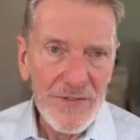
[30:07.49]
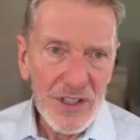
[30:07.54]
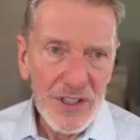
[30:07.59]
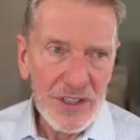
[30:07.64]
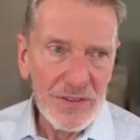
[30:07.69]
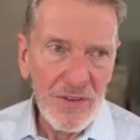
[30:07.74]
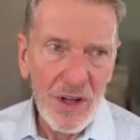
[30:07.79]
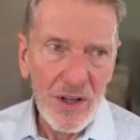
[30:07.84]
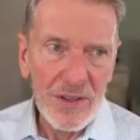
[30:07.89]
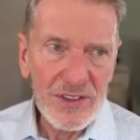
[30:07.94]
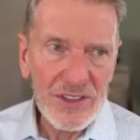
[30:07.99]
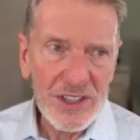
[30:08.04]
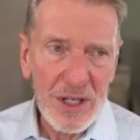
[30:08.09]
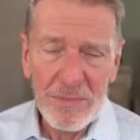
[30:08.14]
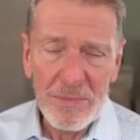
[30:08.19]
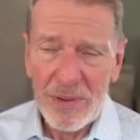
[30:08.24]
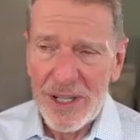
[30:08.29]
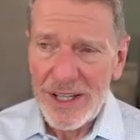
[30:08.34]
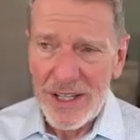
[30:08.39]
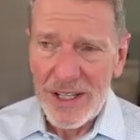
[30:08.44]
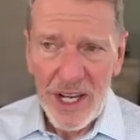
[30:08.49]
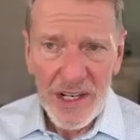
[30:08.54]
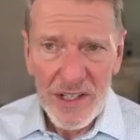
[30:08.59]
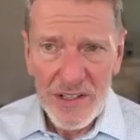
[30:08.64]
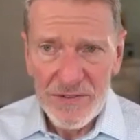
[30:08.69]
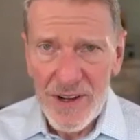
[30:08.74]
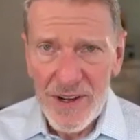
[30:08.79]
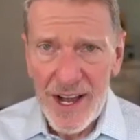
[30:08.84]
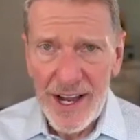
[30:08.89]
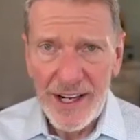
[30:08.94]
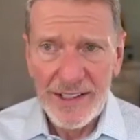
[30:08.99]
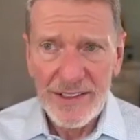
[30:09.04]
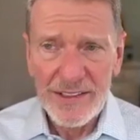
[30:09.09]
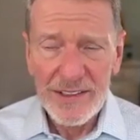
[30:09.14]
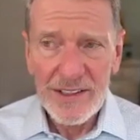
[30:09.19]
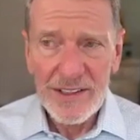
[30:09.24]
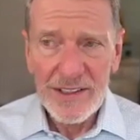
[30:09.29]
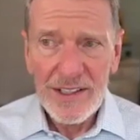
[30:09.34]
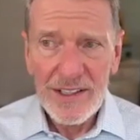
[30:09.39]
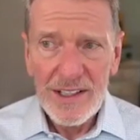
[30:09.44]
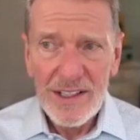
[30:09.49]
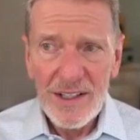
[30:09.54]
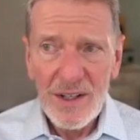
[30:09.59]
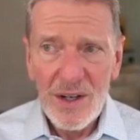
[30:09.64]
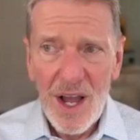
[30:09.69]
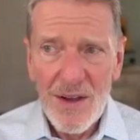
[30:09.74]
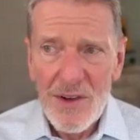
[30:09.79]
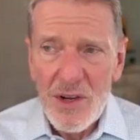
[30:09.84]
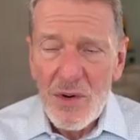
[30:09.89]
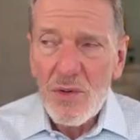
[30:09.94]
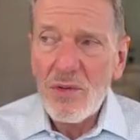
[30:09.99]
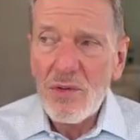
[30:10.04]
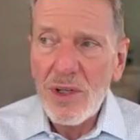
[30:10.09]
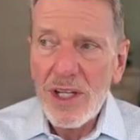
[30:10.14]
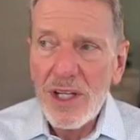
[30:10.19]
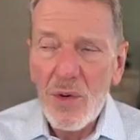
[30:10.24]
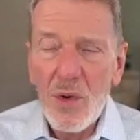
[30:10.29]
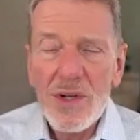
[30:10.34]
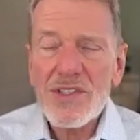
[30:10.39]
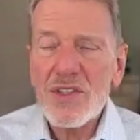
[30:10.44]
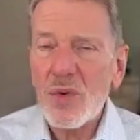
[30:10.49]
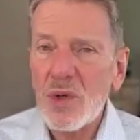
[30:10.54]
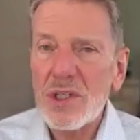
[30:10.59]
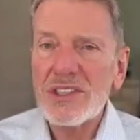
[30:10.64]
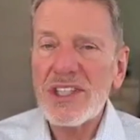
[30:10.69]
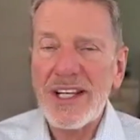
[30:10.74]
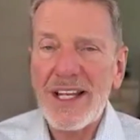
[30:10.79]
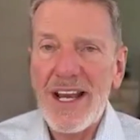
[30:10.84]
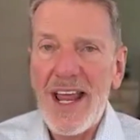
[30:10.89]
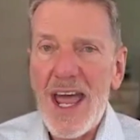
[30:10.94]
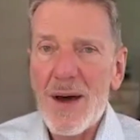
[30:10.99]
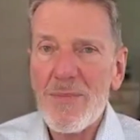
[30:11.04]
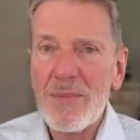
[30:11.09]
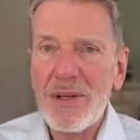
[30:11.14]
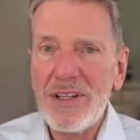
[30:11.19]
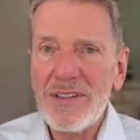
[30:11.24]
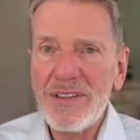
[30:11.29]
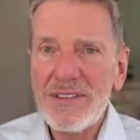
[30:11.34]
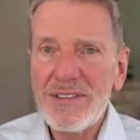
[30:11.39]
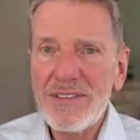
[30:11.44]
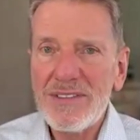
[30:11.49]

first of all, it's completely undefined. I mean, really, what's the worst that can happen?